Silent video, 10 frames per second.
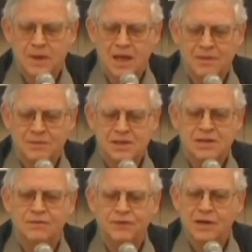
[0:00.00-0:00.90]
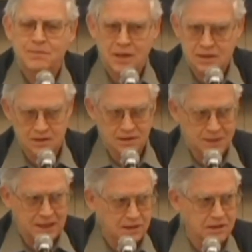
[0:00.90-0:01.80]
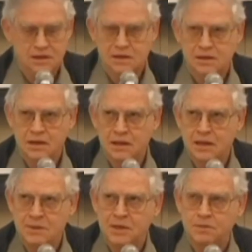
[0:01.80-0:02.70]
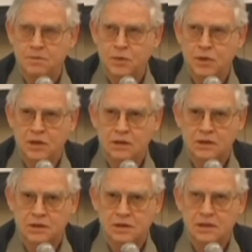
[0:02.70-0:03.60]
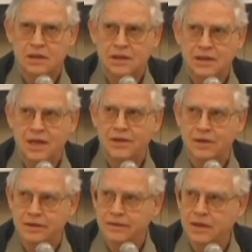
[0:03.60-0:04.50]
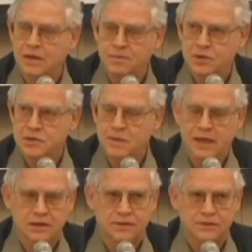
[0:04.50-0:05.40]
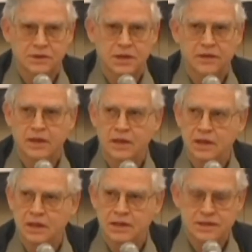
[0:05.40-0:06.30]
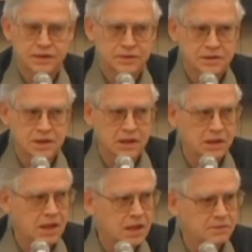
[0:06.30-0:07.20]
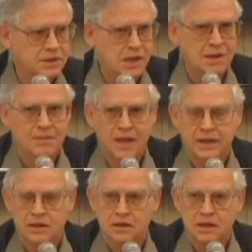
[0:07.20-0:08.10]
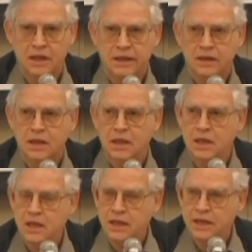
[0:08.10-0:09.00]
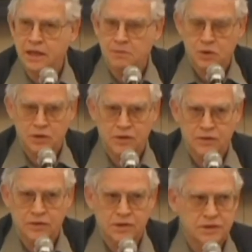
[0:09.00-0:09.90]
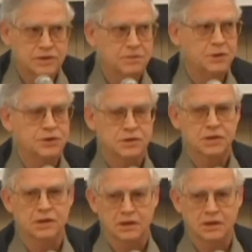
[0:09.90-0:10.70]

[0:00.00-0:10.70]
I'm still very puzzled about this. And let me put it just in another perspective, which I think is interesting. Tom Michael and I, in our book Growth and Distribution,